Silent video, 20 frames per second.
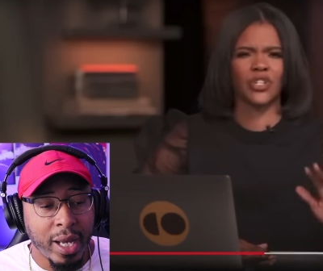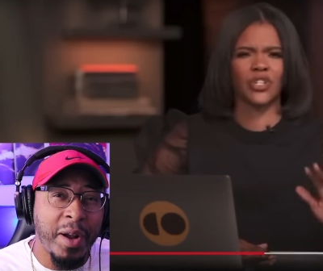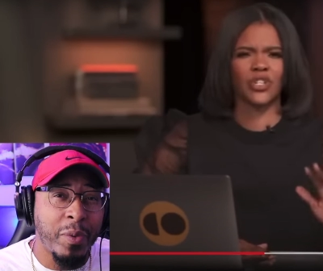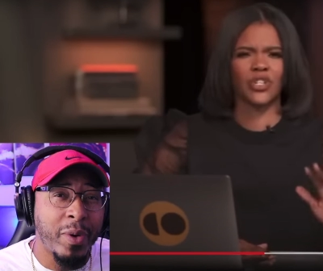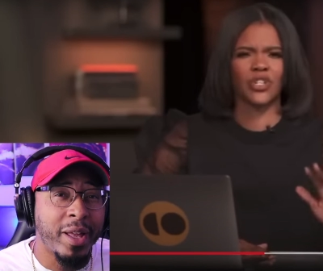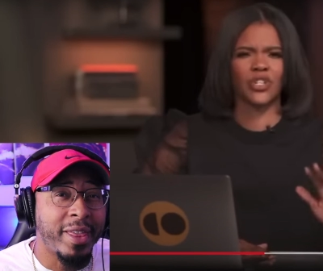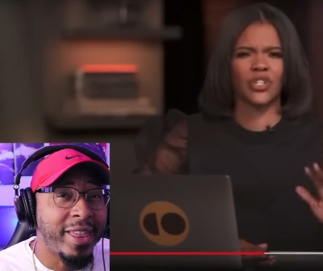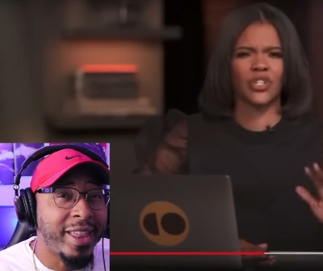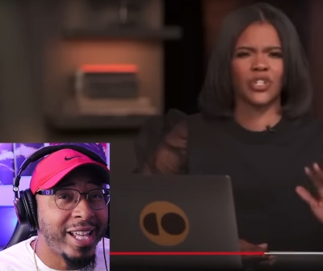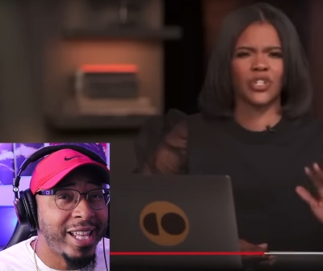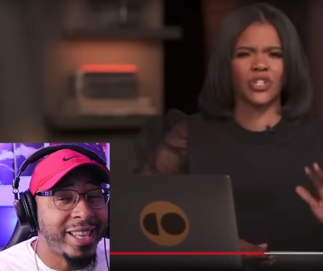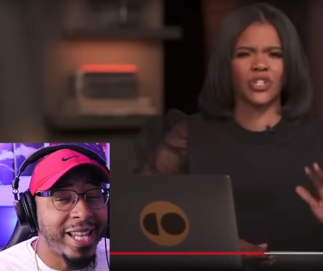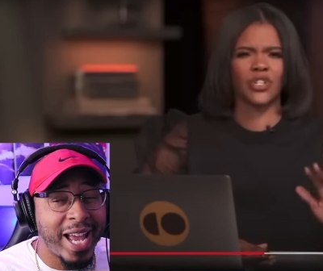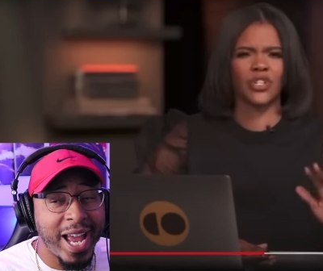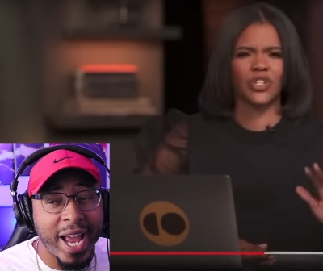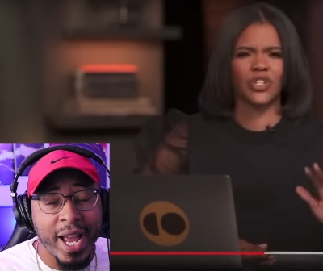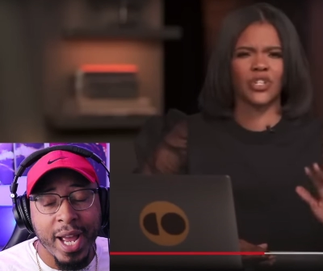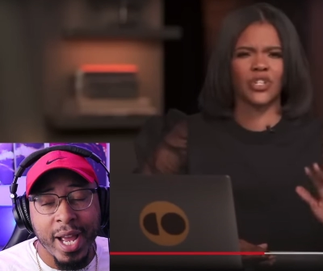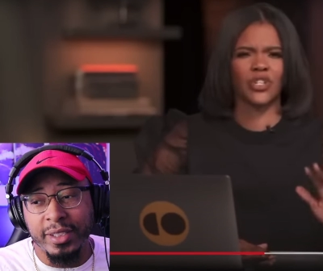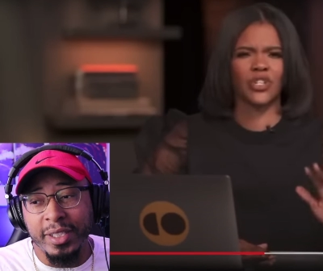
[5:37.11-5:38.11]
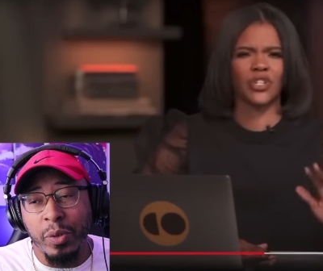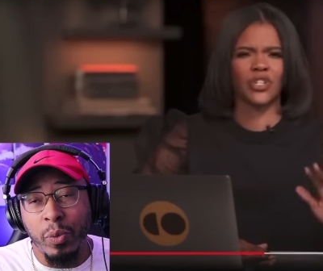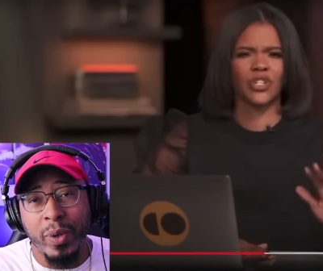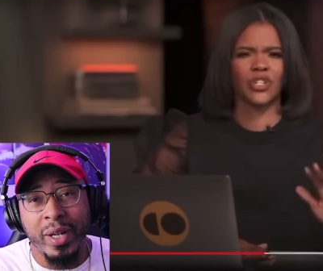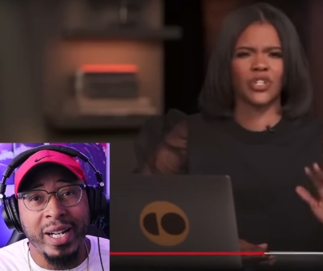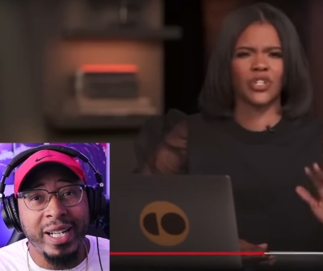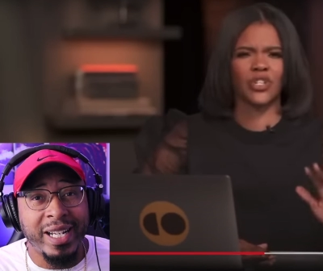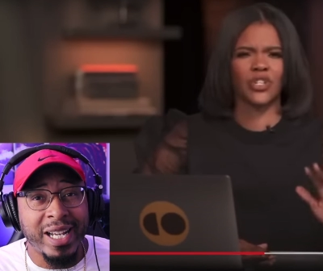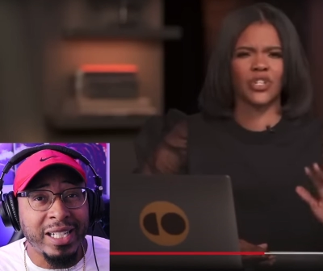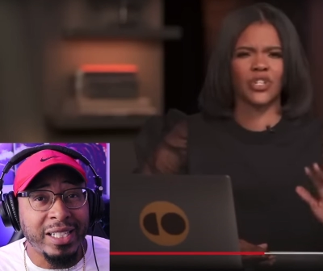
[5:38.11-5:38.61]
Speaker 1: And within that, she
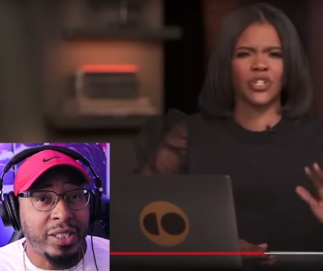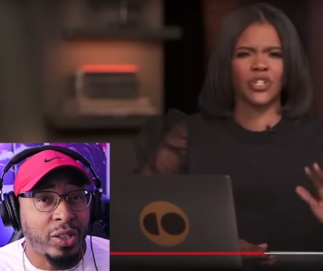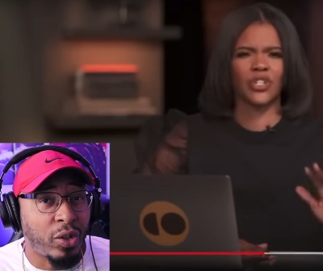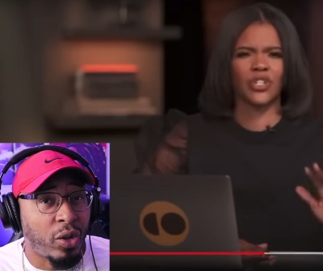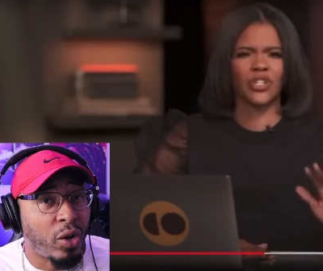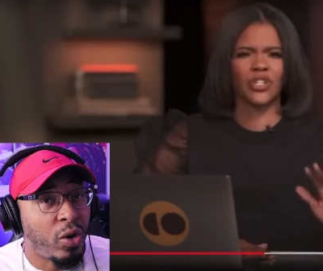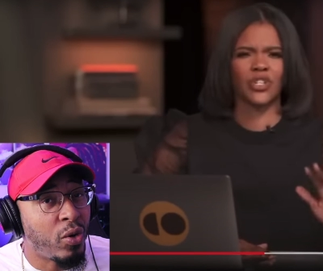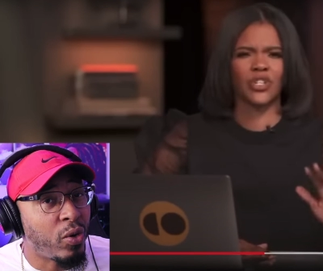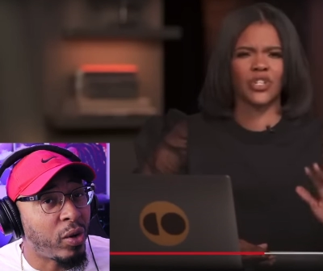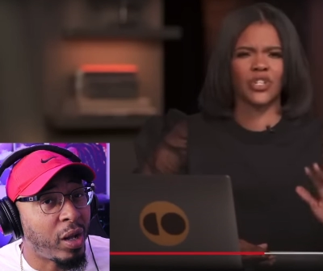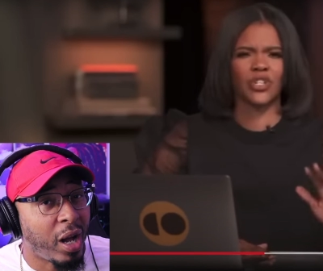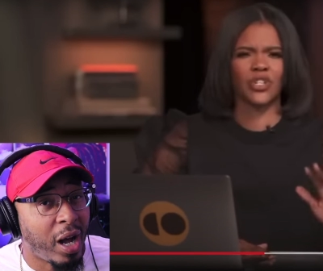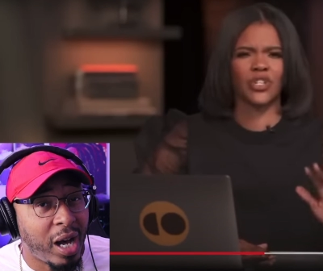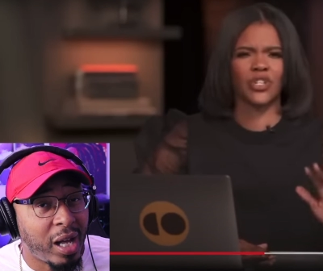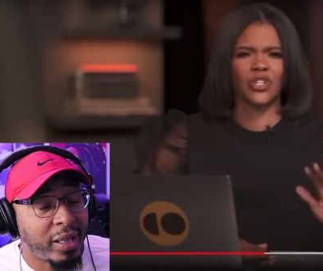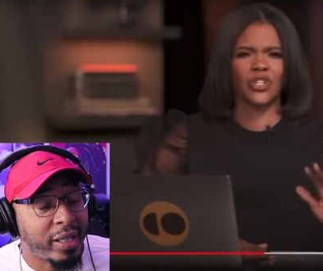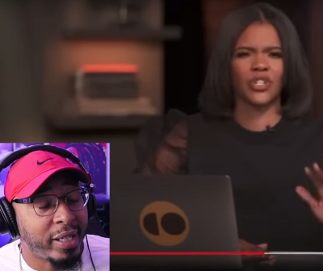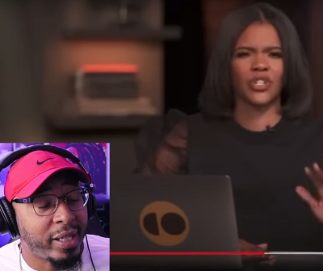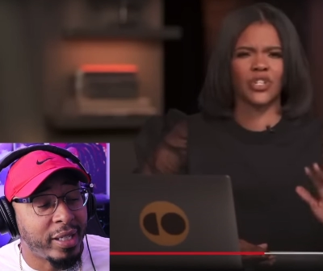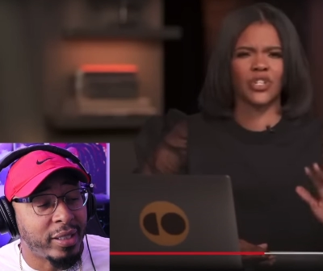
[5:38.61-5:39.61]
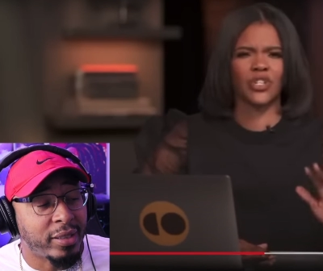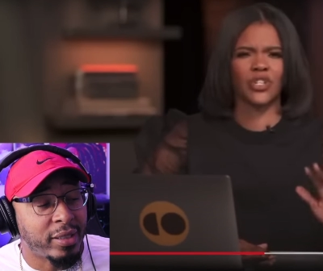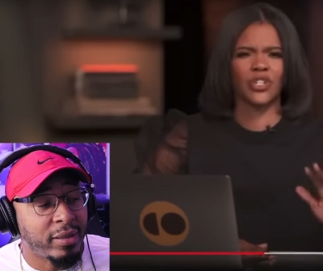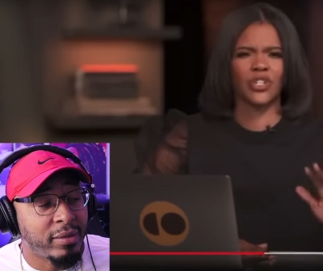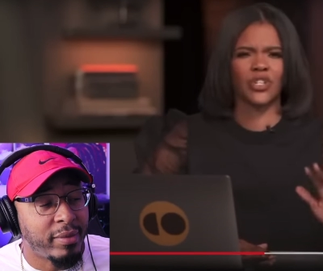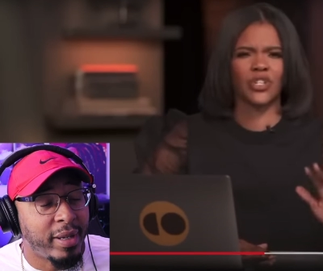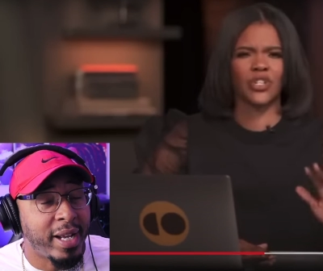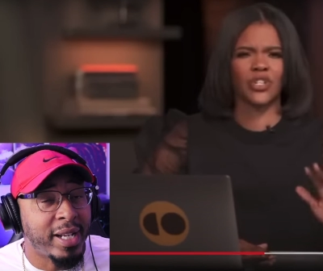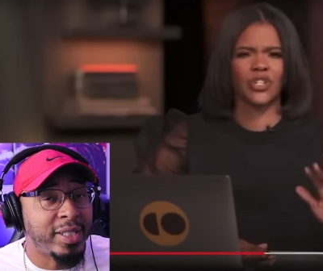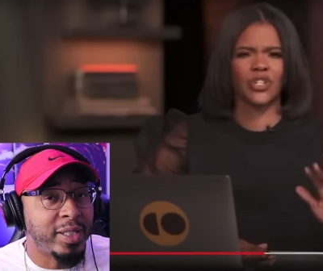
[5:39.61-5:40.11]
went against her own colleagues
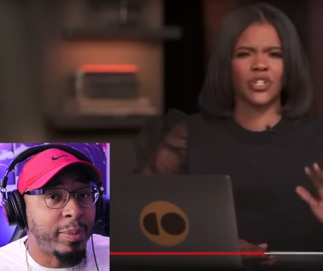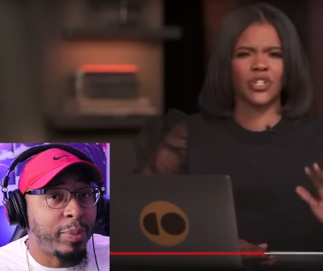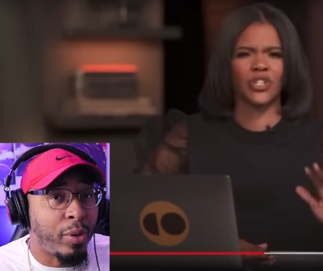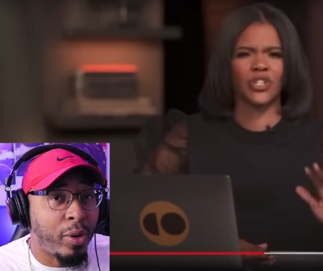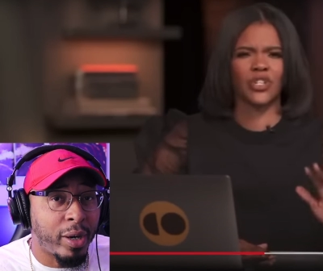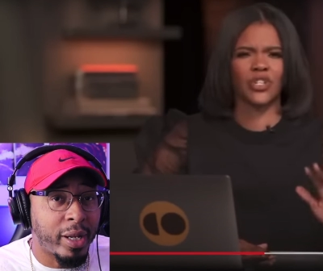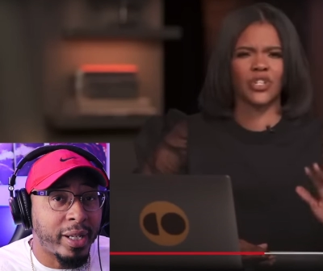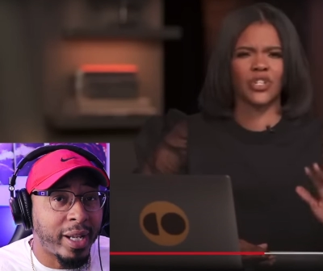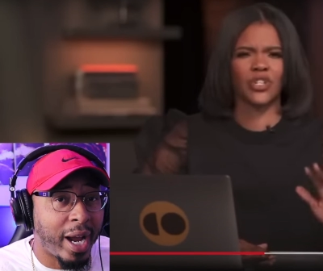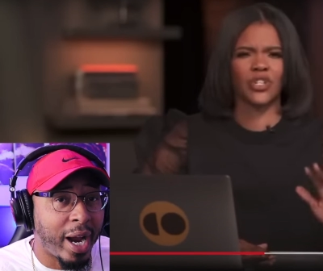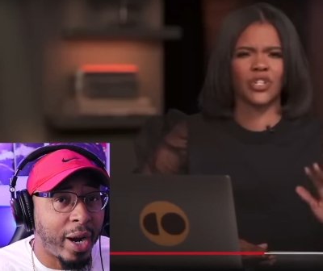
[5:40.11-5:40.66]
and supported